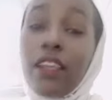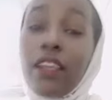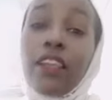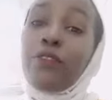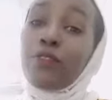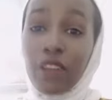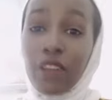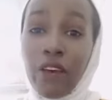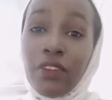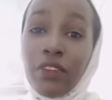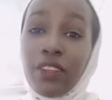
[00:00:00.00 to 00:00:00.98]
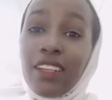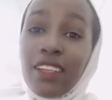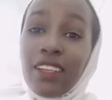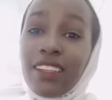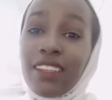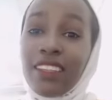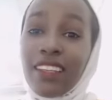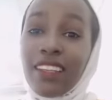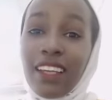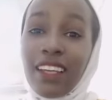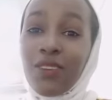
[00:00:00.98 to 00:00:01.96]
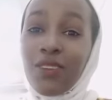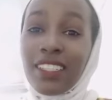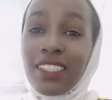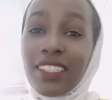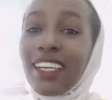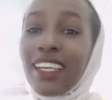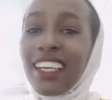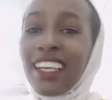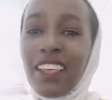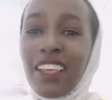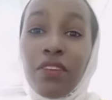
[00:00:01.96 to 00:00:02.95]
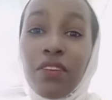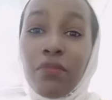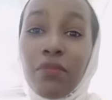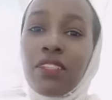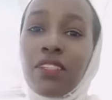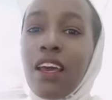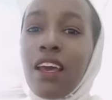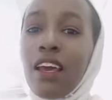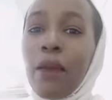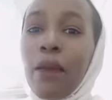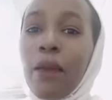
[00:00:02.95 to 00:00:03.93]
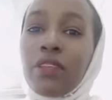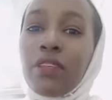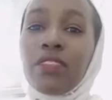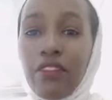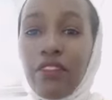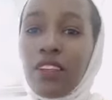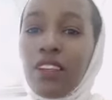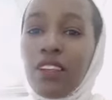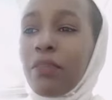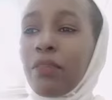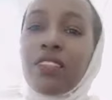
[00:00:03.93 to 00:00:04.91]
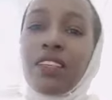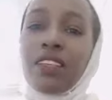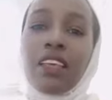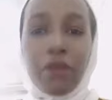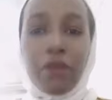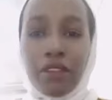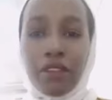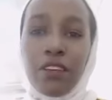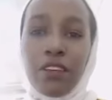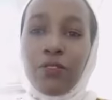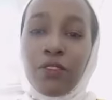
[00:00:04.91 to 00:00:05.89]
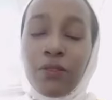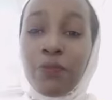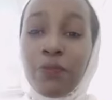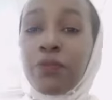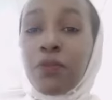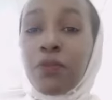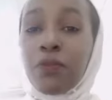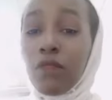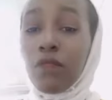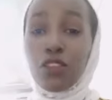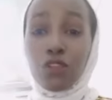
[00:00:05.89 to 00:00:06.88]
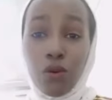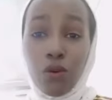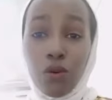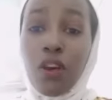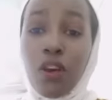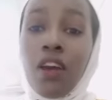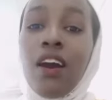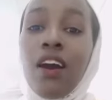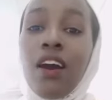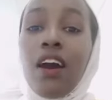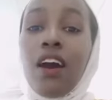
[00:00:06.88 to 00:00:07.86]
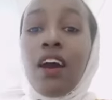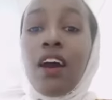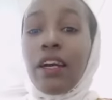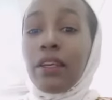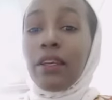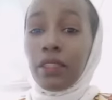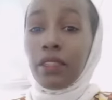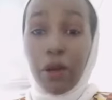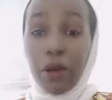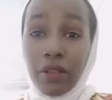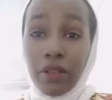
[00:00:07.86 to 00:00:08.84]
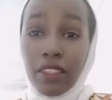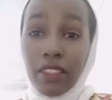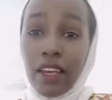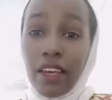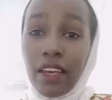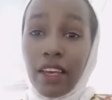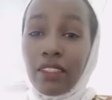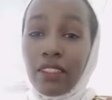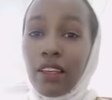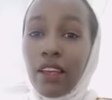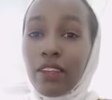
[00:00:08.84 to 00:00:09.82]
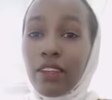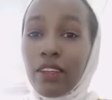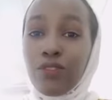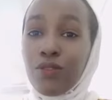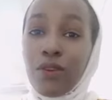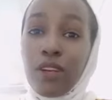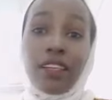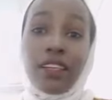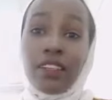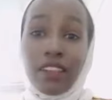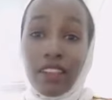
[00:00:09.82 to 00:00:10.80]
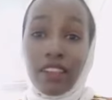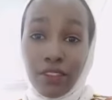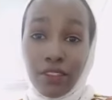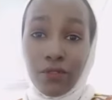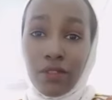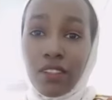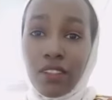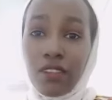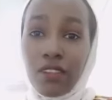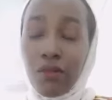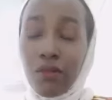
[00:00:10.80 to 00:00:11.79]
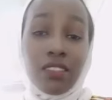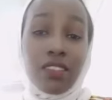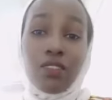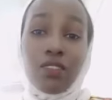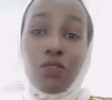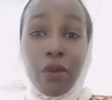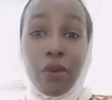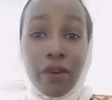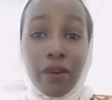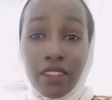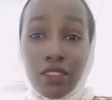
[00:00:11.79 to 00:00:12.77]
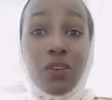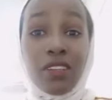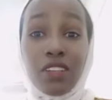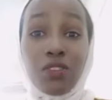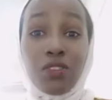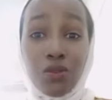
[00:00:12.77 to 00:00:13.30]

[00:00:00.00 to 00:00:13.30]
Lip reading: level 7. I can't call it class 7, but P7. Let me just say P7. So the parents died, and like relatives, once your parents, you are a